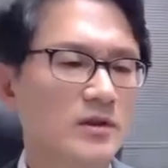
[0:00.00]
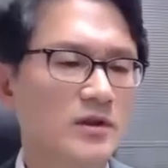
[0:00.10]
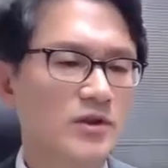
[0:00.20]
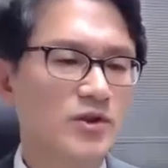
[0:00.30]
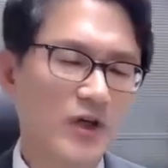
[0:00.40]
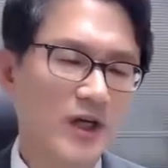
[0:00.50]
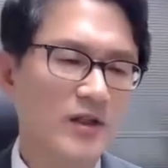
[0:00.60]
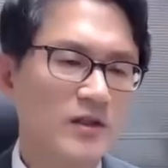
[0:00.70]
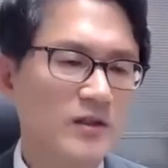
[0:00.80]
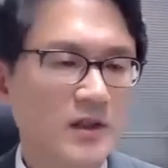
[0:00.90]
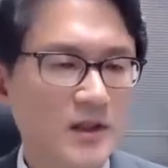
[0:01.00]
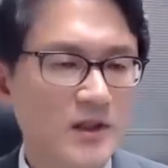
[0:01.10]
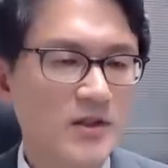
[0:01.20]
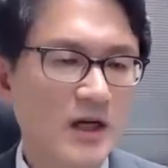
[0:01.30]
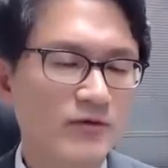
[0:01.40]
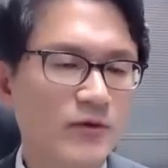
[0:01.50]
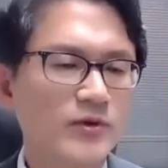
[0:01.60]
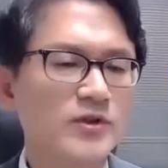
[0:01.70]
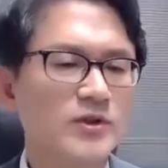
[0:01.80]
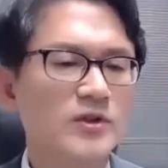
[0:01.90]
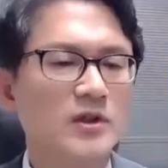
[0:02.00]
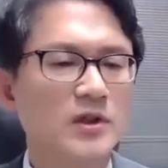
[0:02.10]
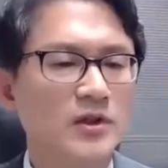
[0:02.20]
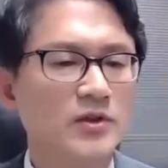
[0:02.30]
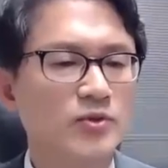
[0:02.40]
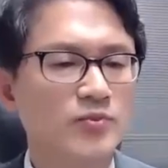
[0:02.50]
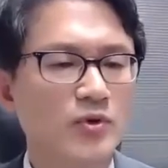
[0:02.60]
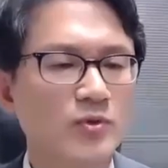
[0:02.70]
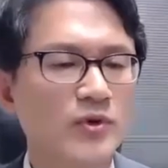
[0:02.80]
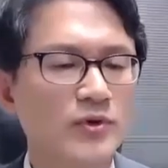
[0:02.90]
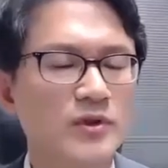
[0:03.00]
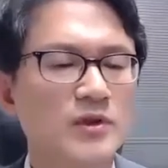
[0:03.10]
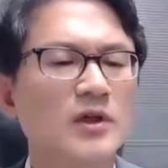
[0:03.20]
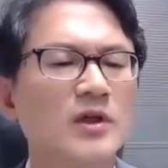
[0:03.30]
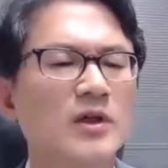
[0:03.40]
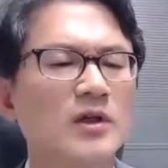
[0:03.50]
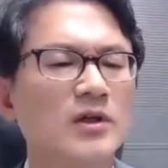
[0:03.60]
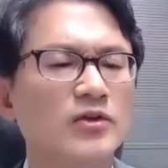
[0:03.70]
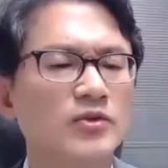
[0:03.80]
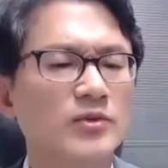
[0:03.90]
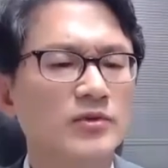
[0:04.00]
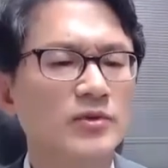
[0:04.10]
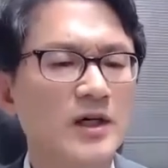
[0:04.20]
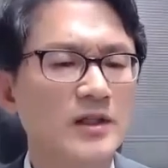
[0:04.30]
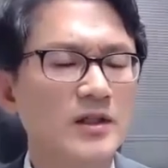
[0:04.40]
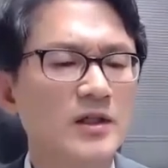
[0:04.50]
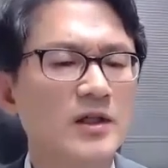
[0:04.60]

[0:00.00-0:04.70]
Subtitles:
strengthen its efforts to promote human rights